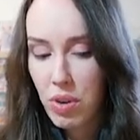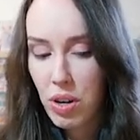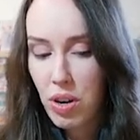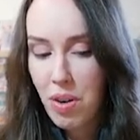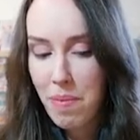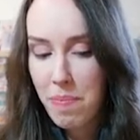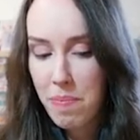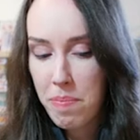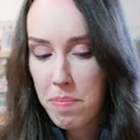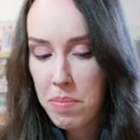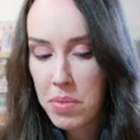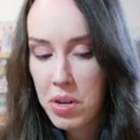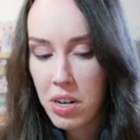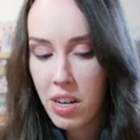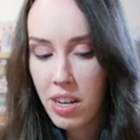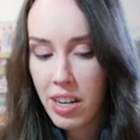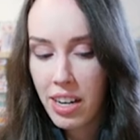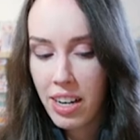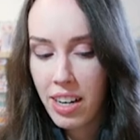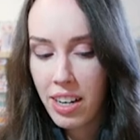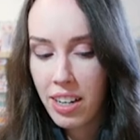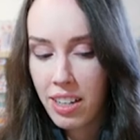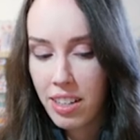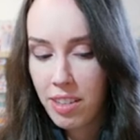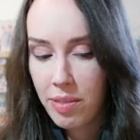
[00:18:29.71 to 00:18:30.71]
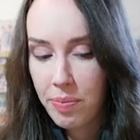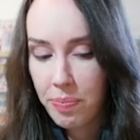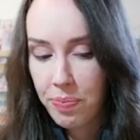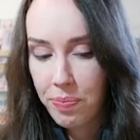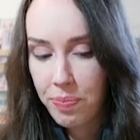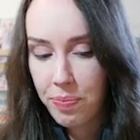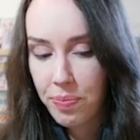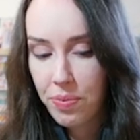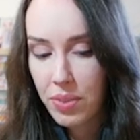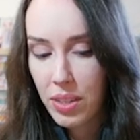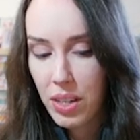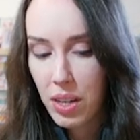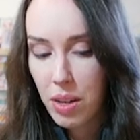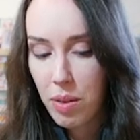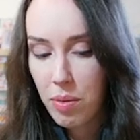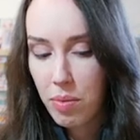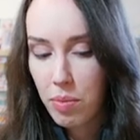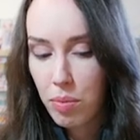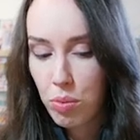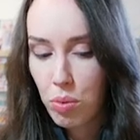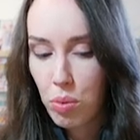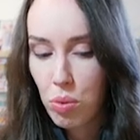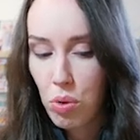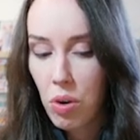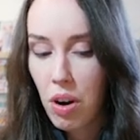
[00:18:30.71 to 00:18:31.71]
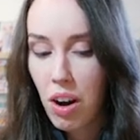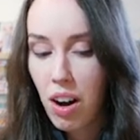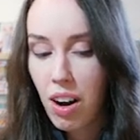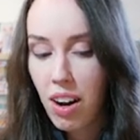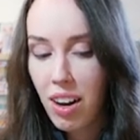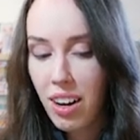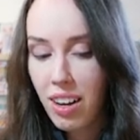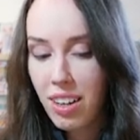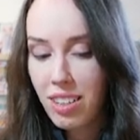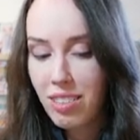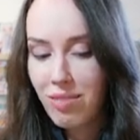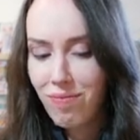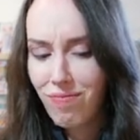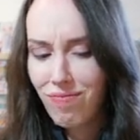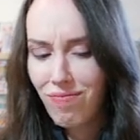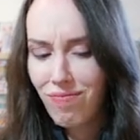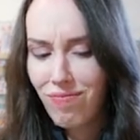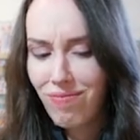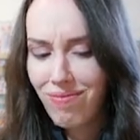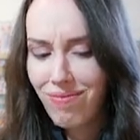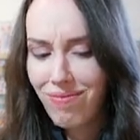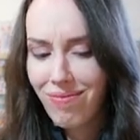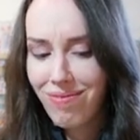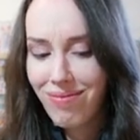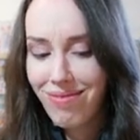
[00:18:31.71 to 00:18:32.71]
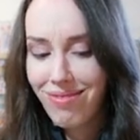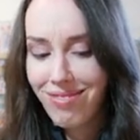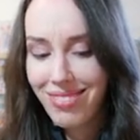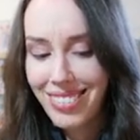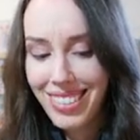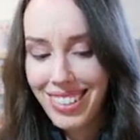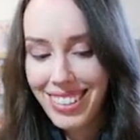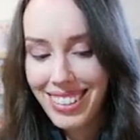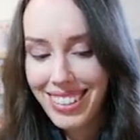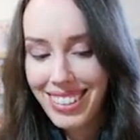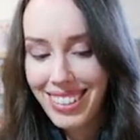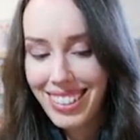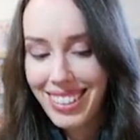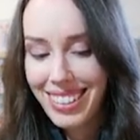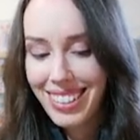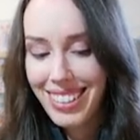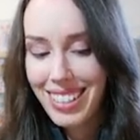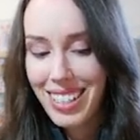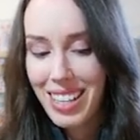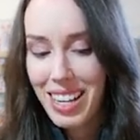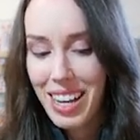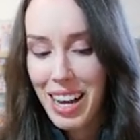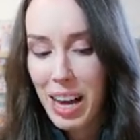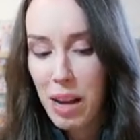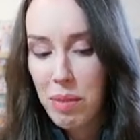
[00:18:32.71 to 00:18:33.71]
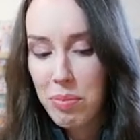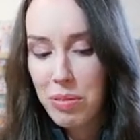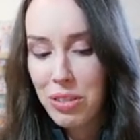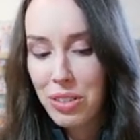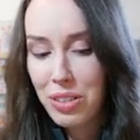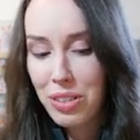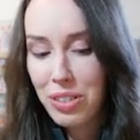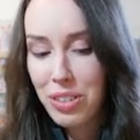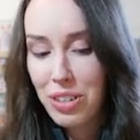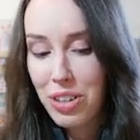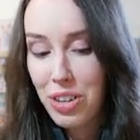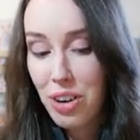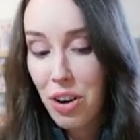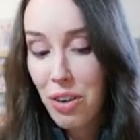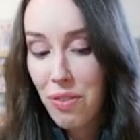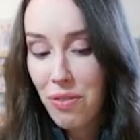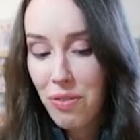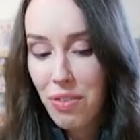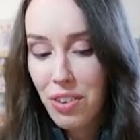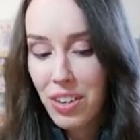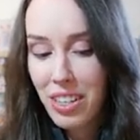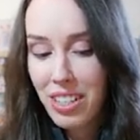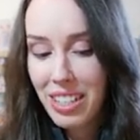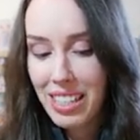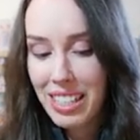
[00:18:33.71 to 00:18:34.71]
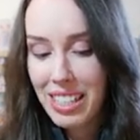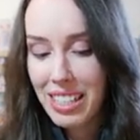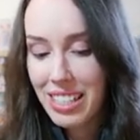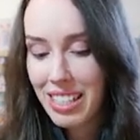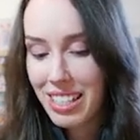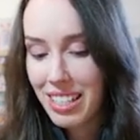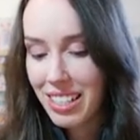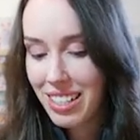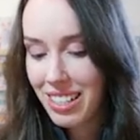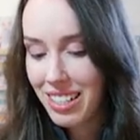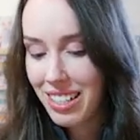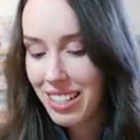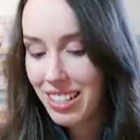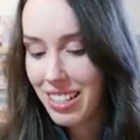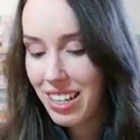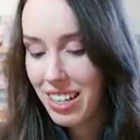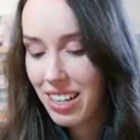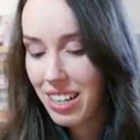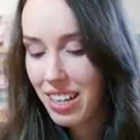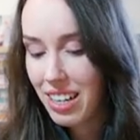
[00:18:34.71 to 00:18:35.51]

We got my Puar, mm. Absolute Confidence,